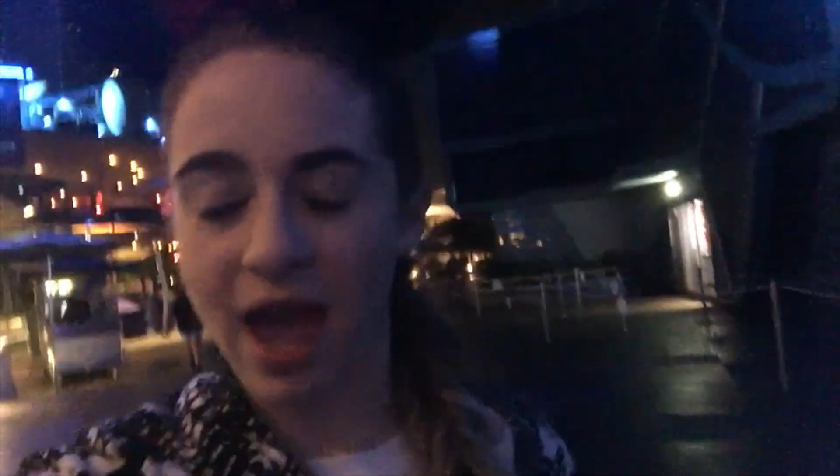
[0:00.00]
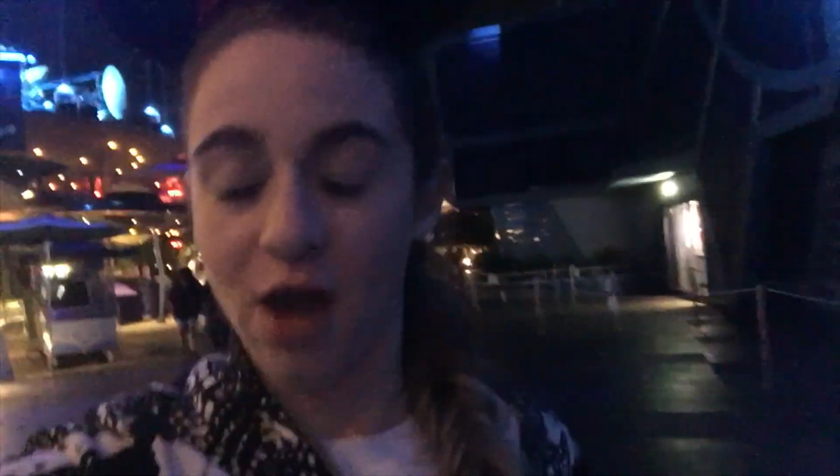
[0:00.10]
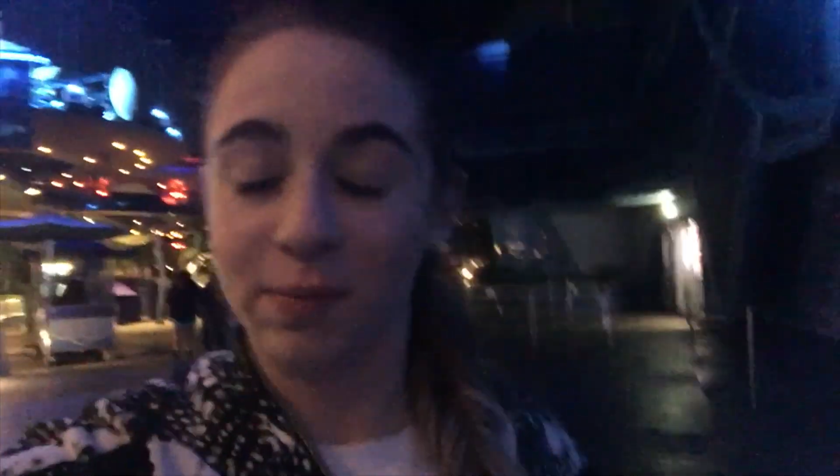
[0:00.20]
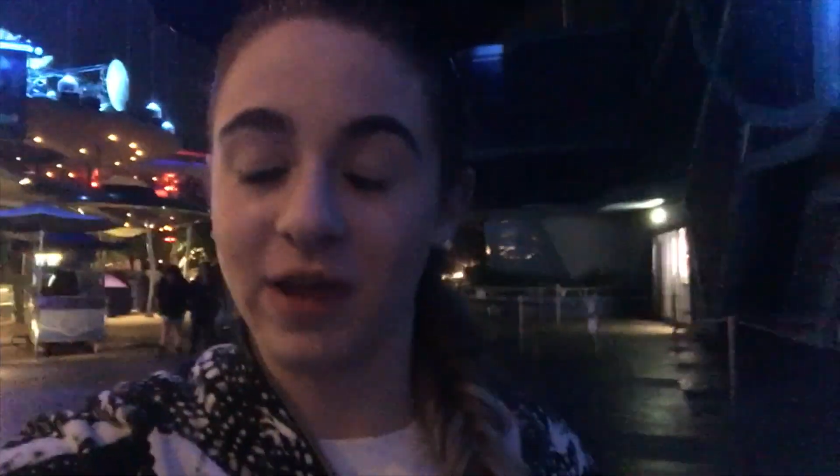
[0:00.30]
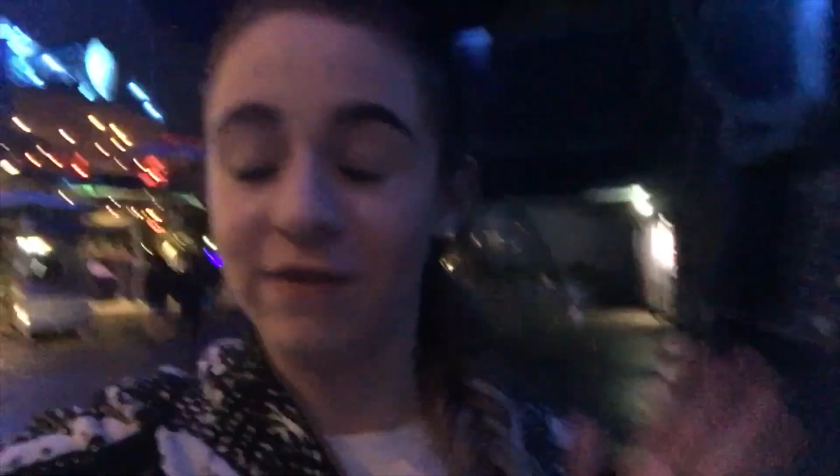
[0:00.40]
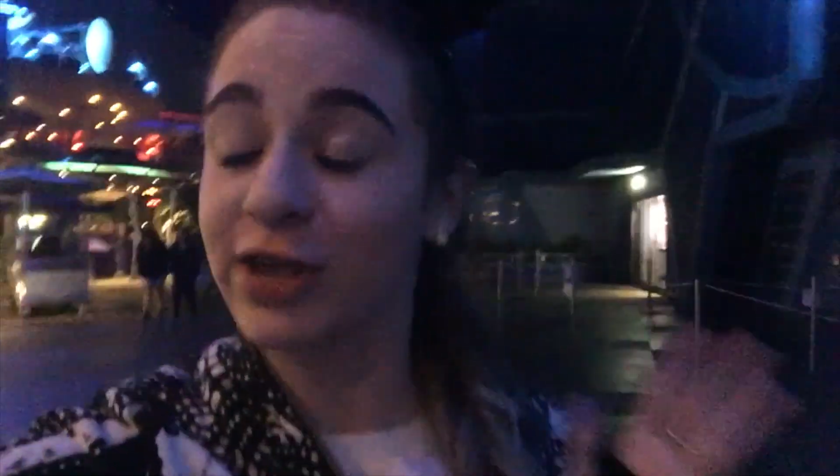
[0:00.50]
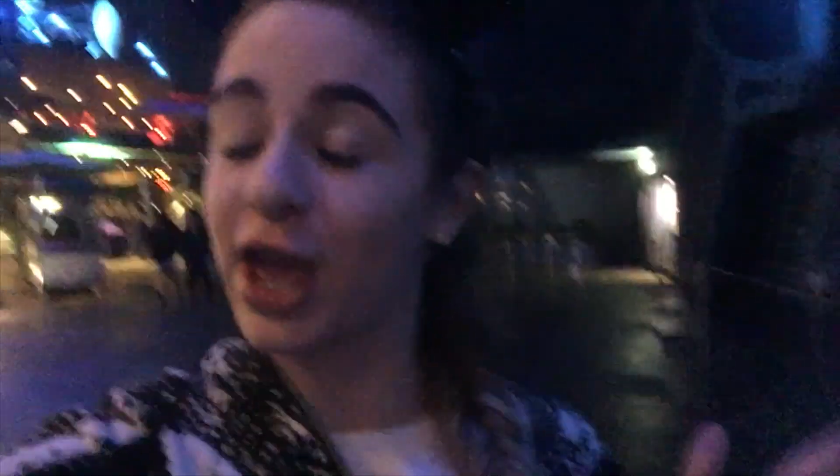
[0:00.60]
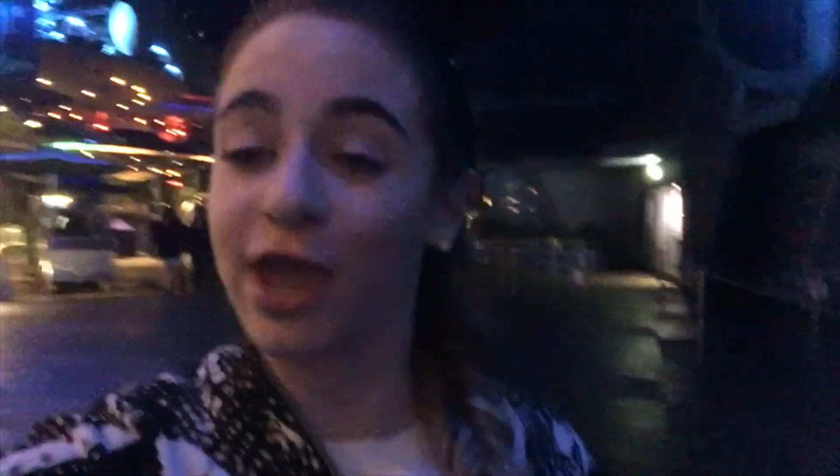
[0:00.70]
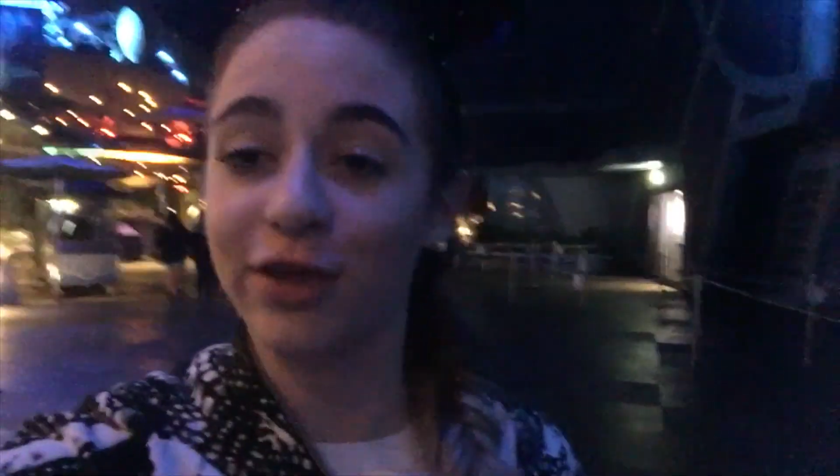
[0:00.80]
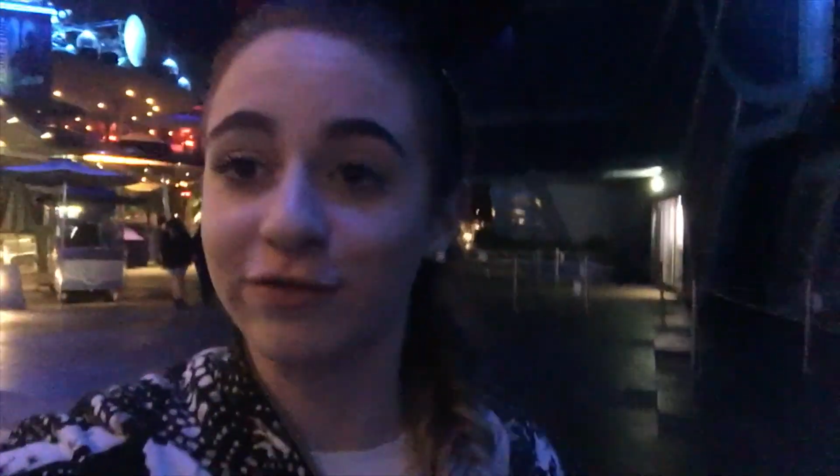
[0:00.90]
I hope you're
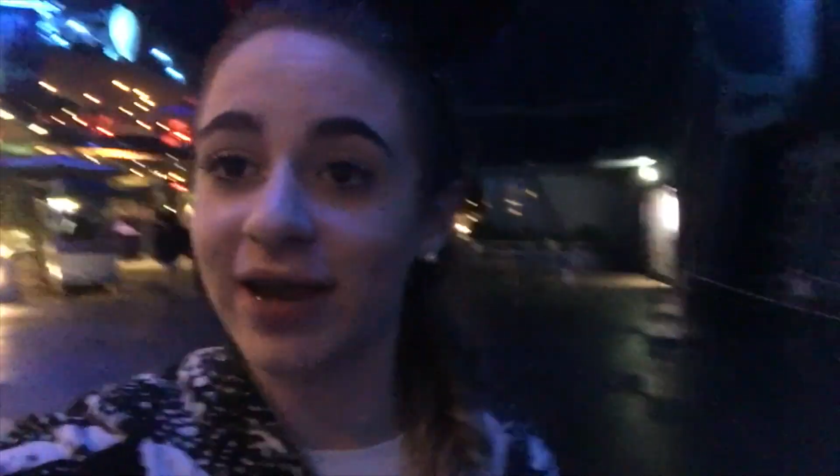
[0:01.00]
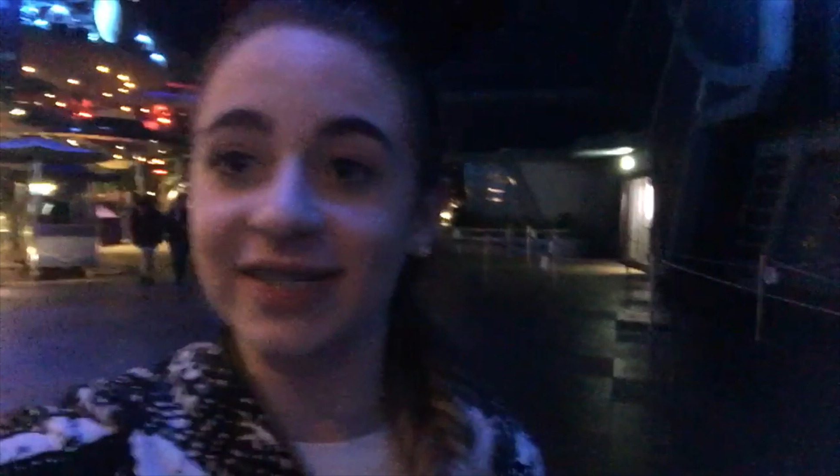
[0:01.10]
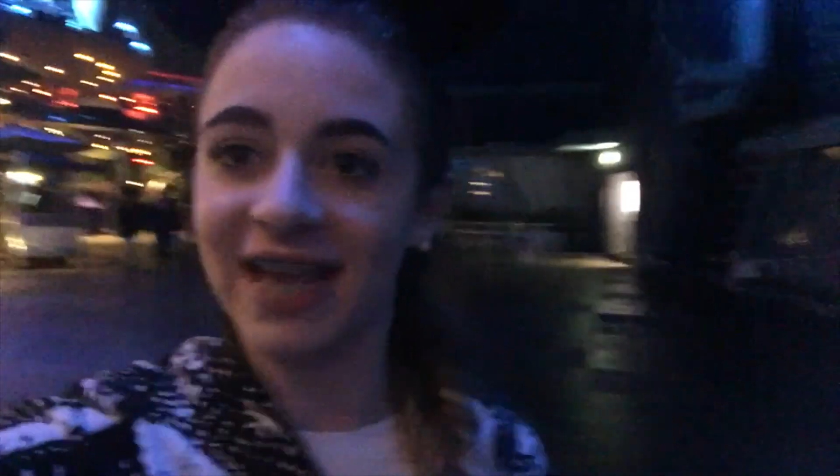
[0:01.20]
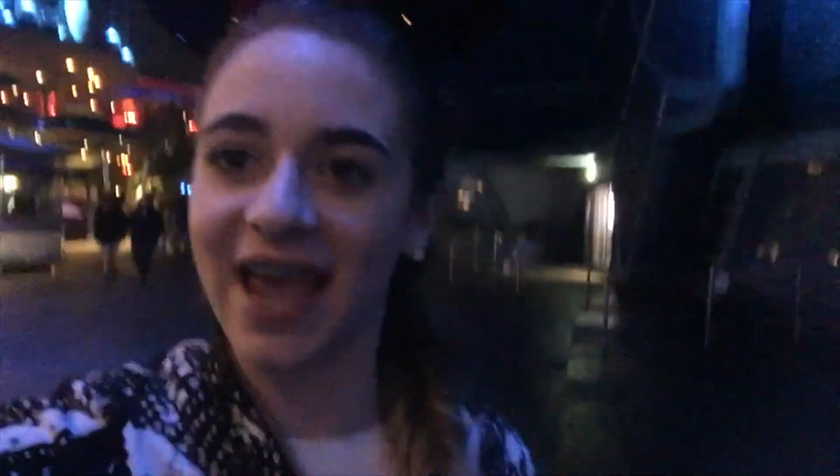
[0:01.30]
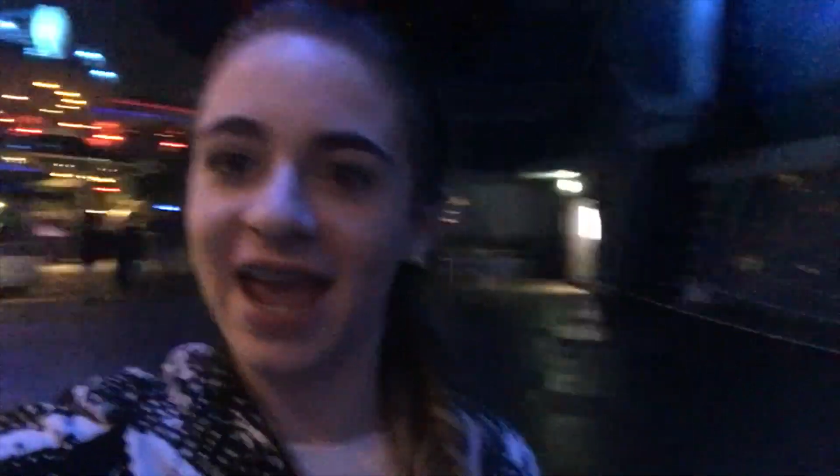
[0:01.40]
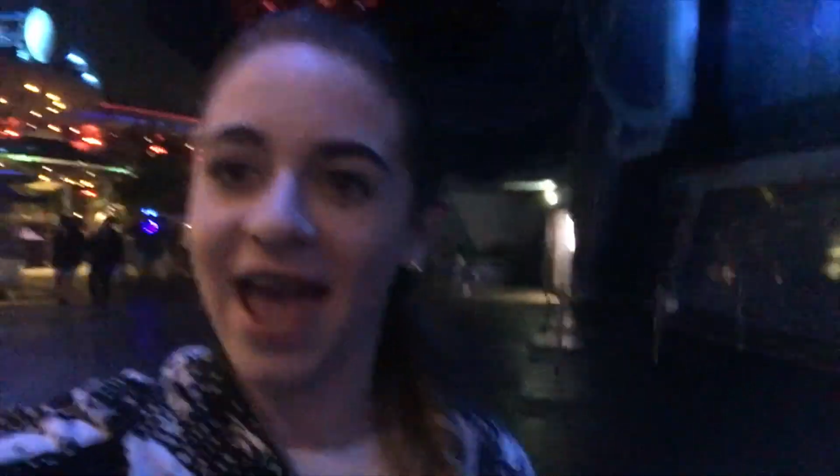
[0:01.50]
having a great day,